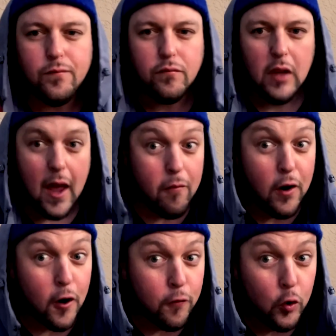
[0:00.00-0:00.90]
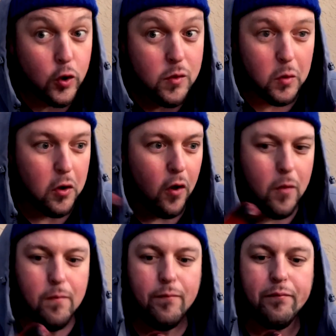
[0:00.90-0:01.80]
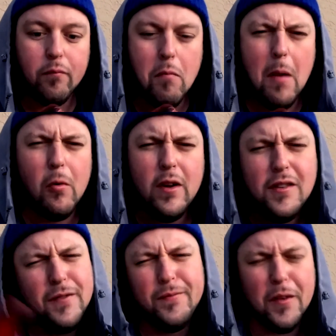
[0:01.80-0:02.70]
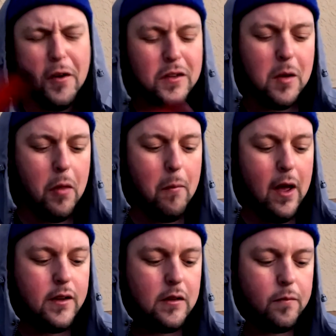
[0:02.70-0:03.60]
campfire foods, we'll call them, memories. Some of the best.